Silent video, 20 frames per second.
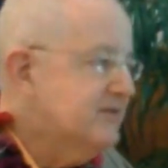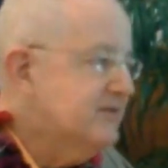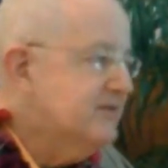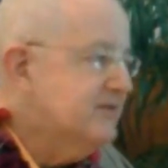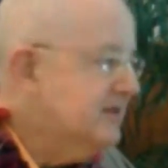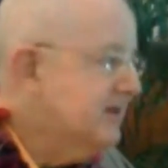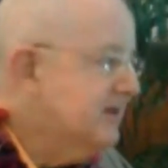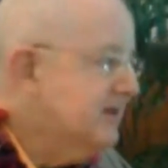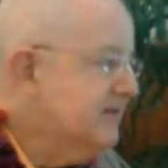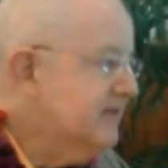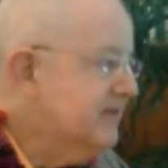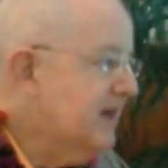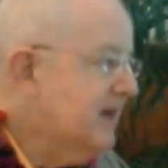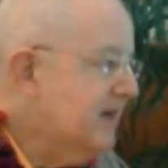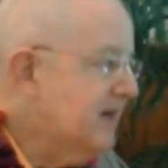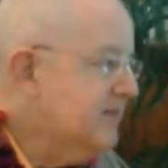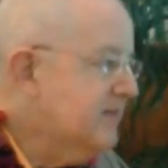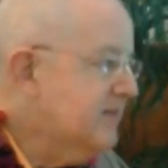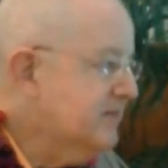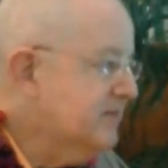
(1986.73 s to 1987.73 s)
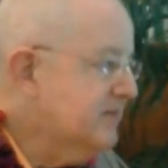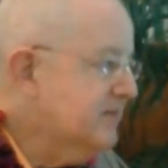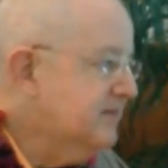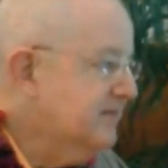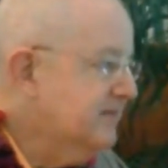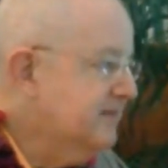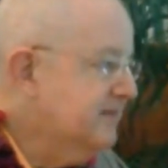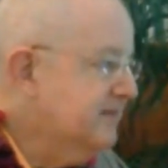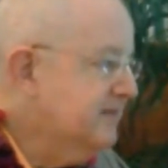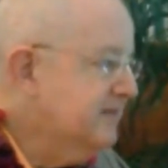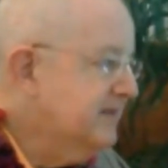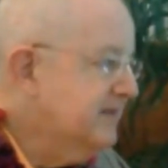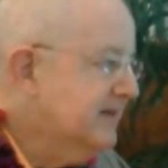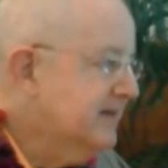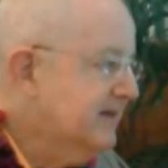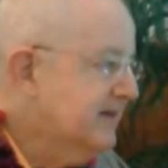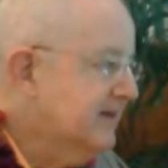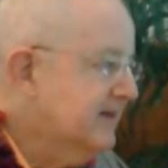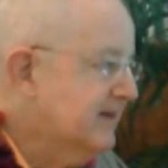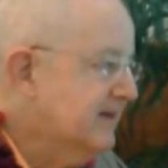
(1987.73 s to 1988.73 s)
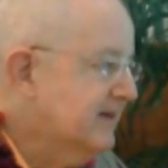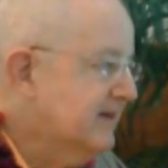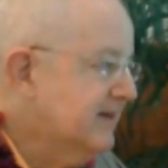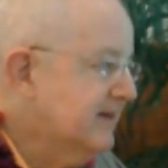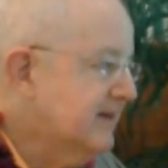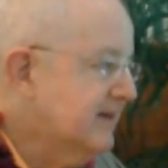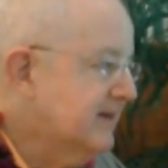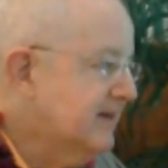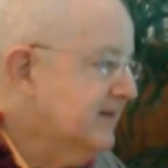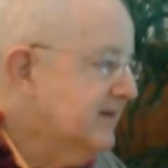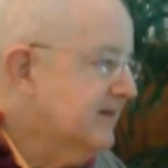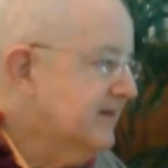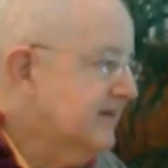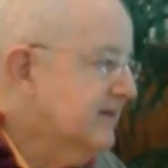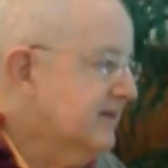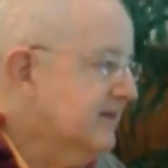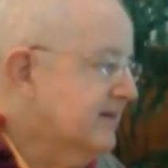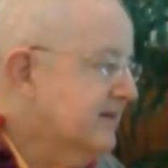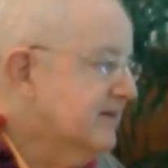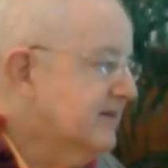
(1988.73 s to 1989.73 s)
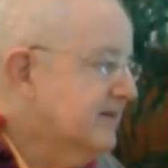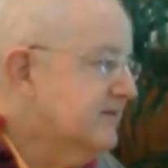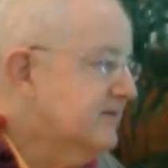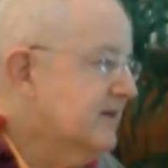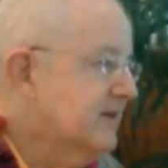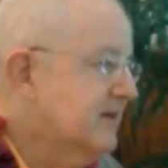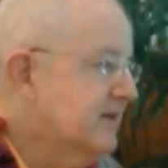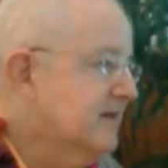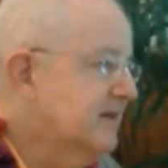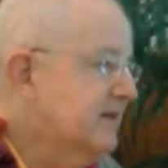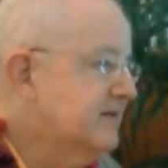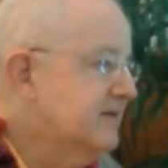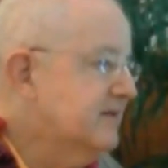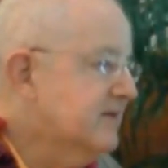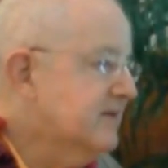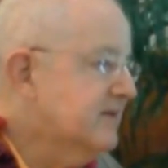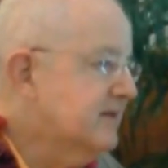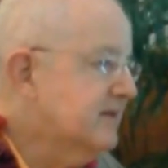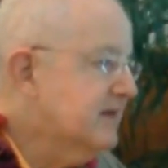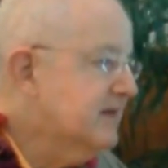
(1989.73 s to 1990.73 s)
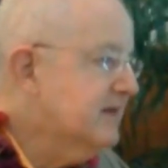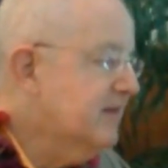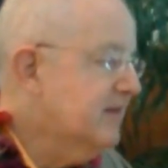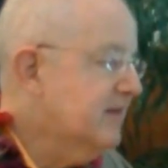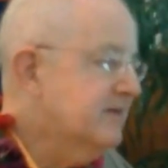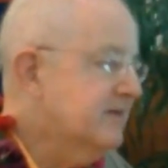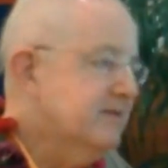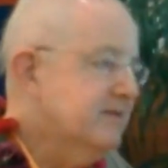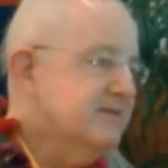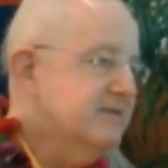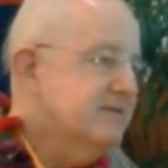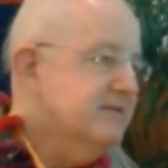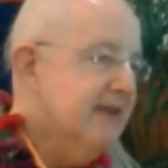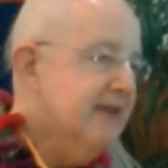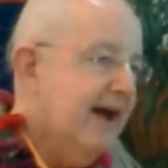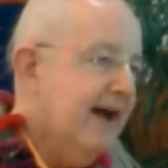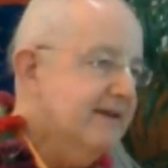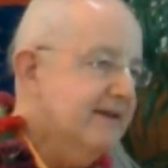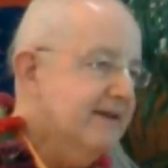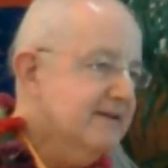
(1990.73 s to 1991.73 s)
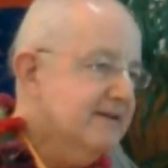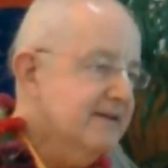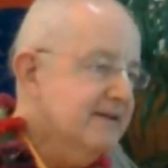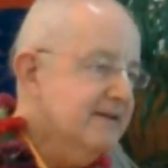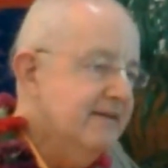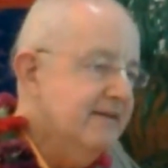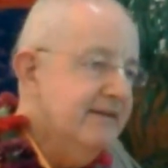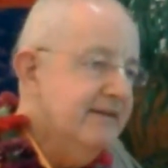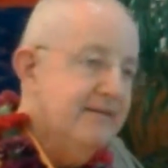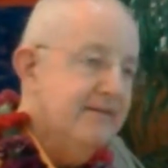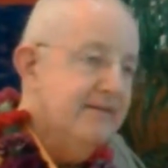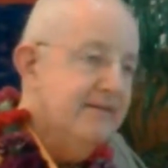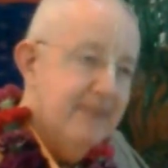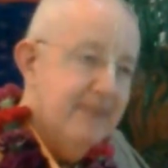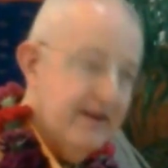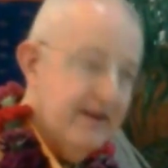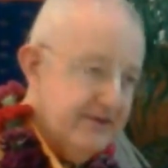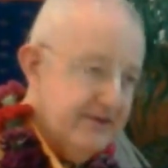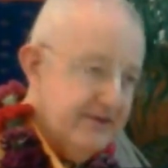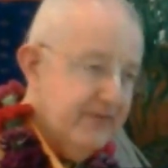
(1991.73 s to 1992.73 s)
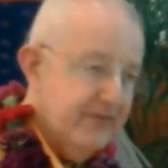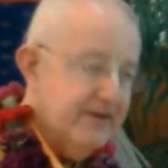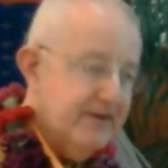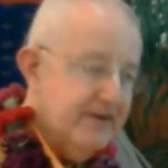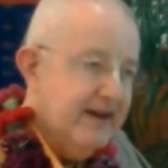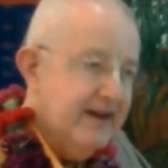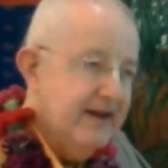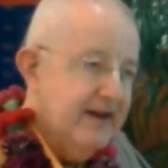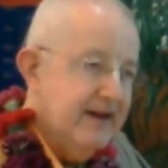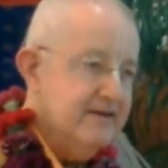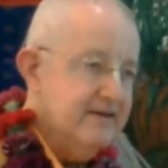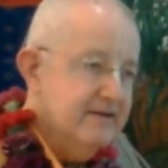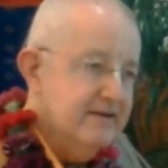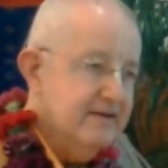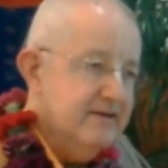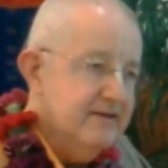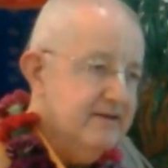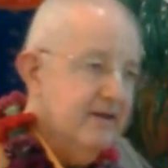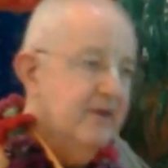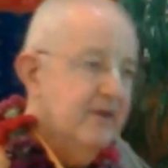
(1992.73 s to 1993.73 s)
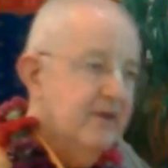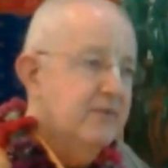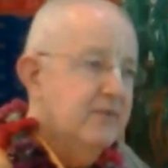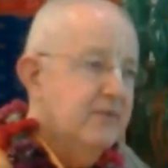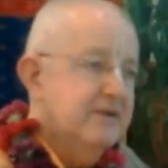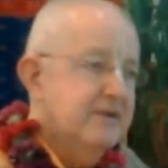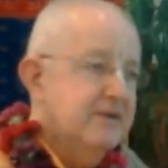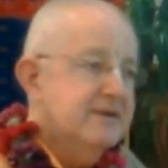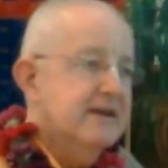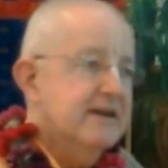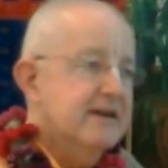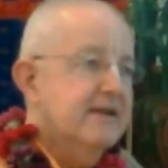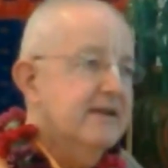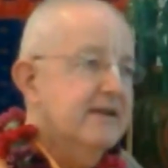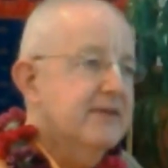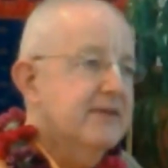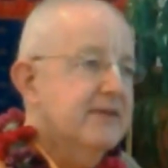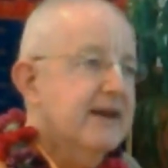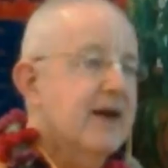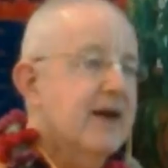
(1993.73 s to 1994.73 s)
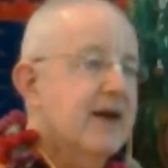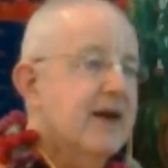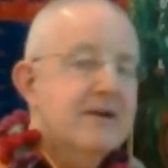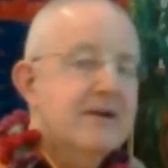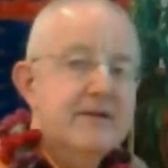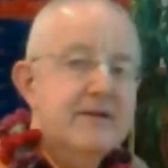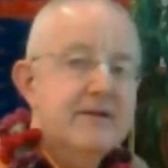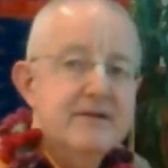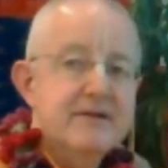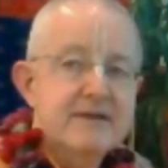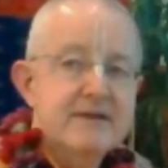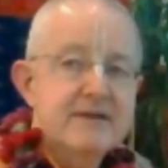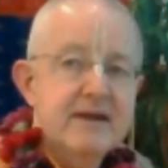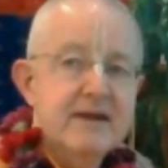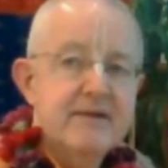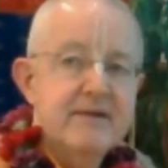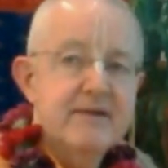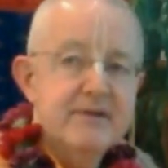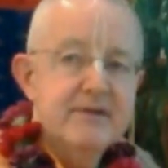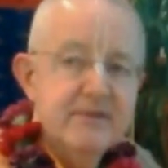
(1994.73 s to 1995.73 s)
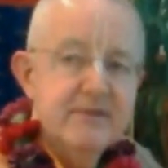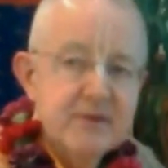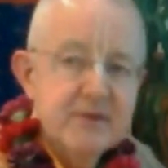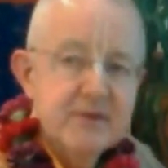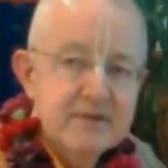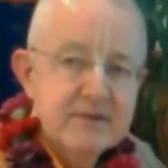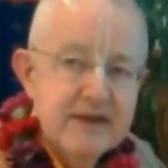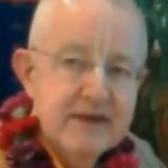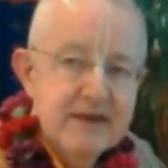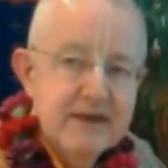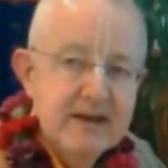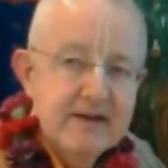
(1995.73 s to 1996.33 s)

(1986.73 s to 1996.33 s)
Chaitanya Mahaprabhu in Chaitanya Charitamrita was asked on different occasions, what's the characteristic of a devotee?